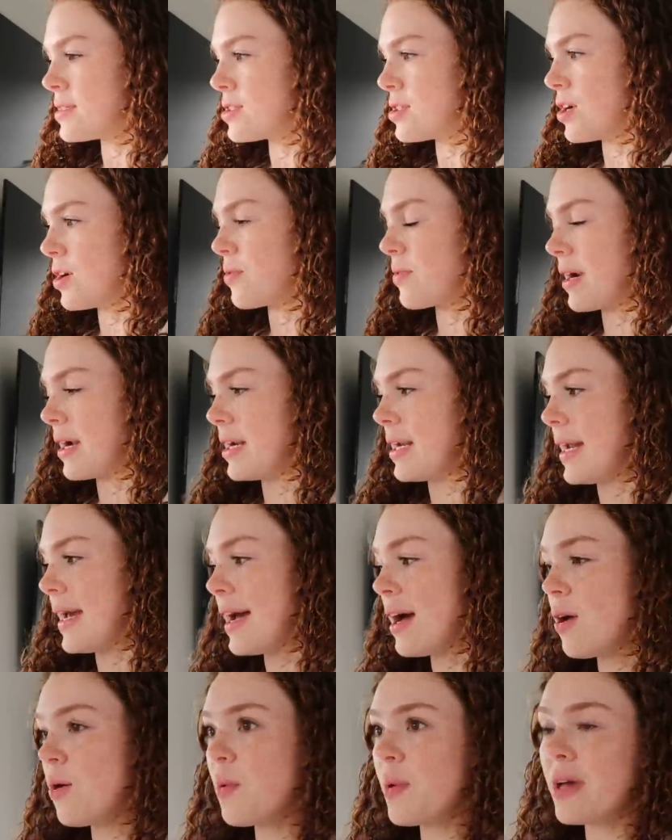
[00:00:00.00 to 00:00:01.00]
So right
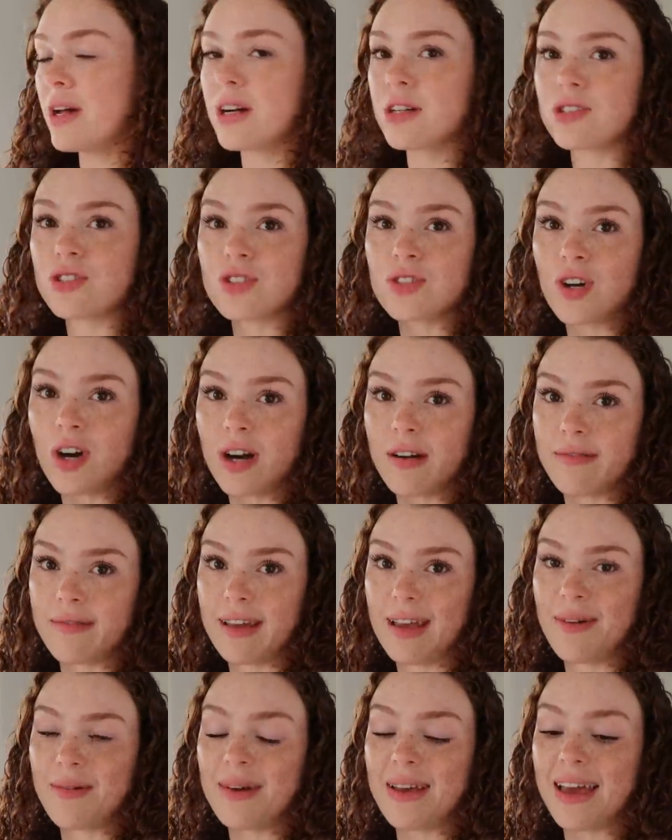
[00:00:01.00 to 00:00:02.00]
now we are
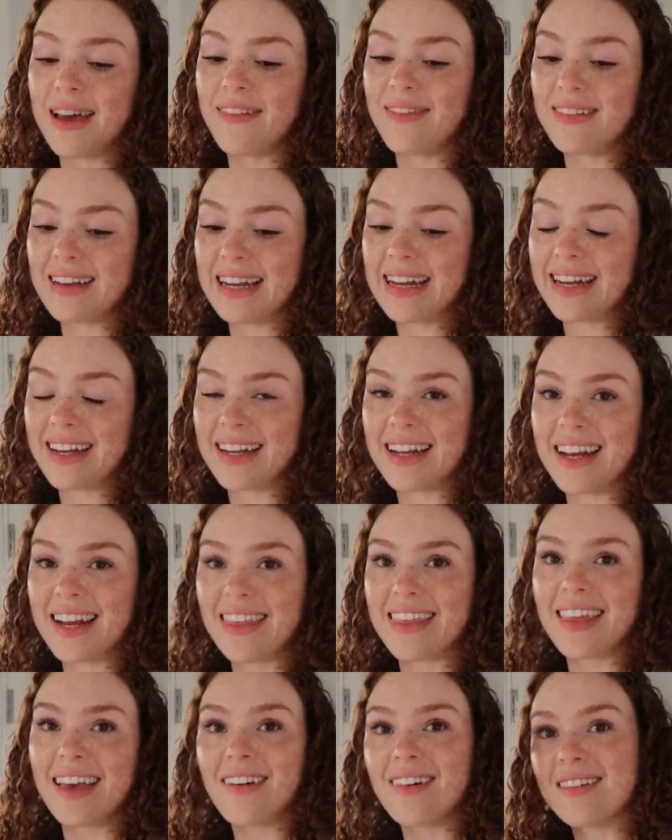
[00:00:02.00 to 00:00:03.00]
starving. We haven't eaten
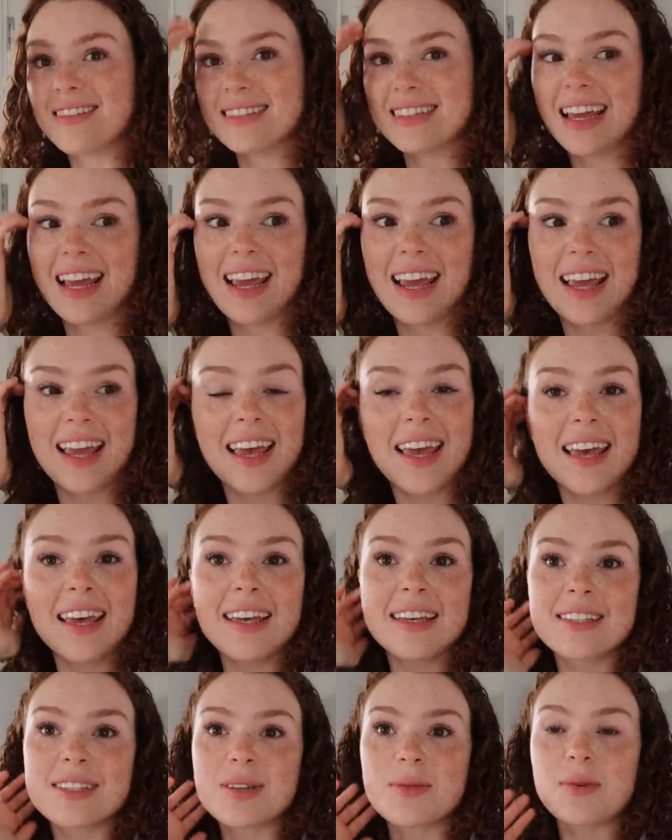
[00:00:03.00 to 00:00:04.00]
anything all day,
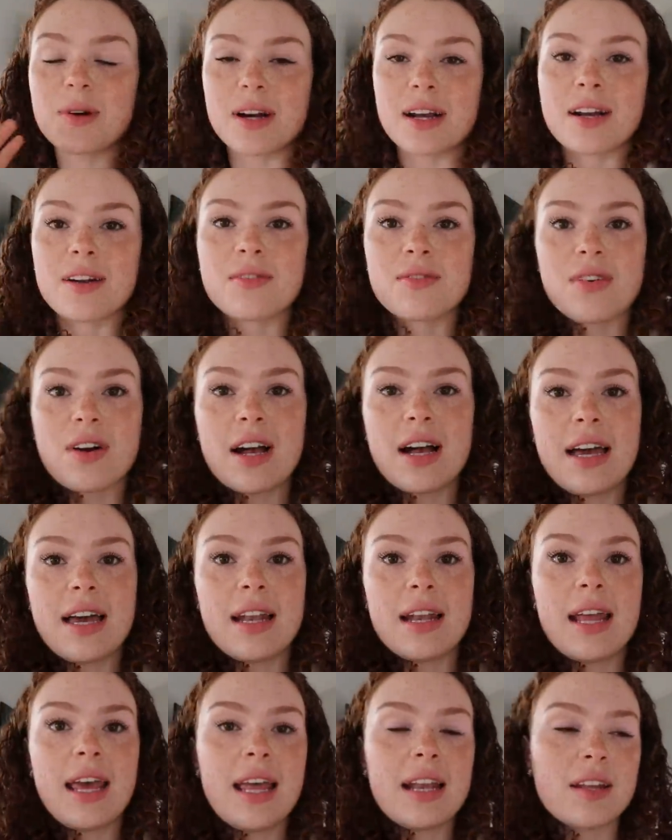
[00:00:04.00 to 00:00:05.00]
so we're gonna
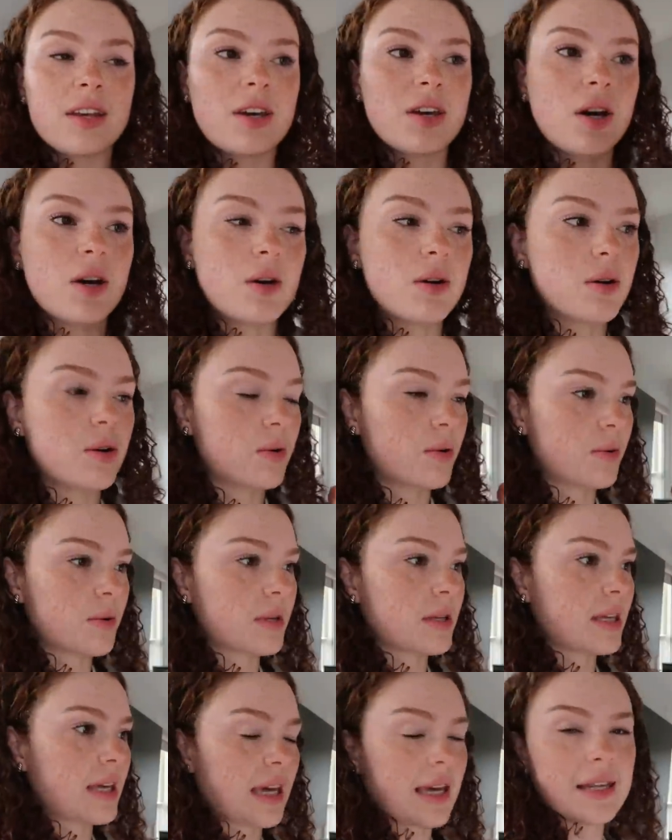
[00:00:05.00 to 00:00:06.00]
run and go
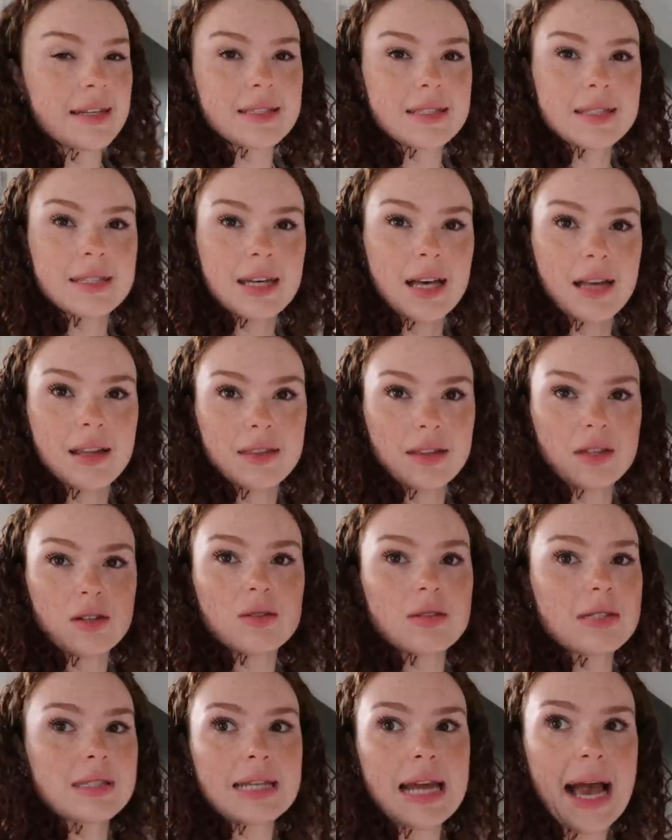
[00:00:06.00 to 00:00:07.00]
get a
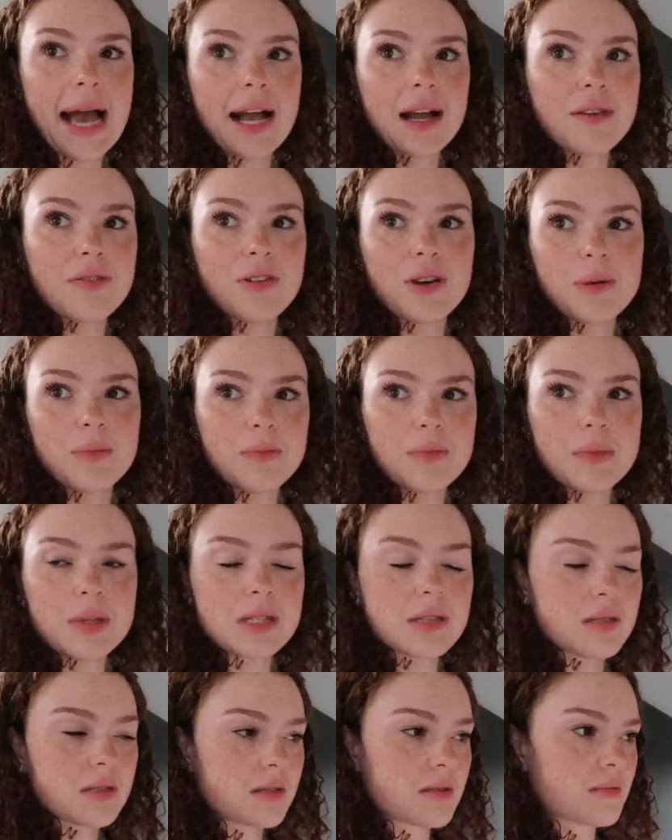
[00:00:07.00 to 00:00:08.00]
little snack from
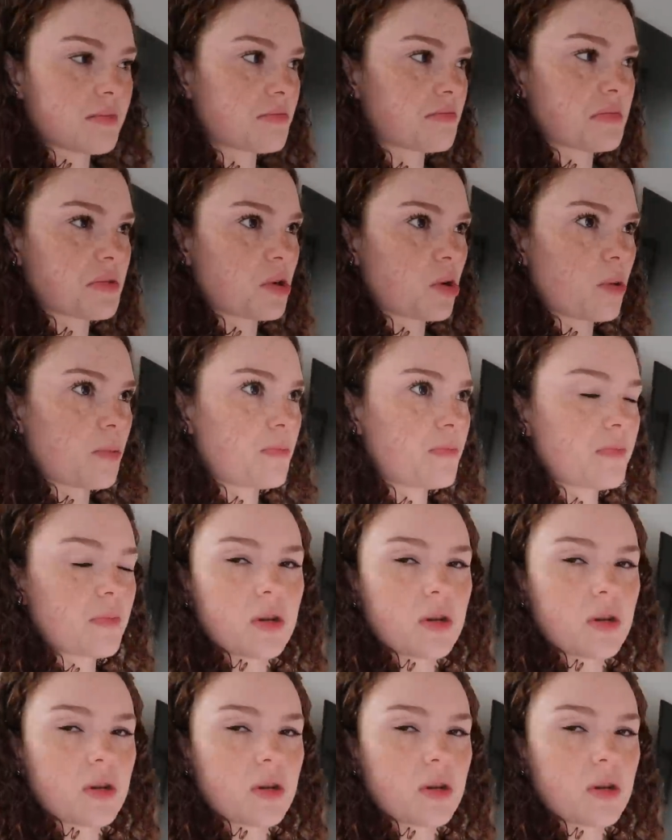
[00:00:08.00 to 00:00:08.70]
this little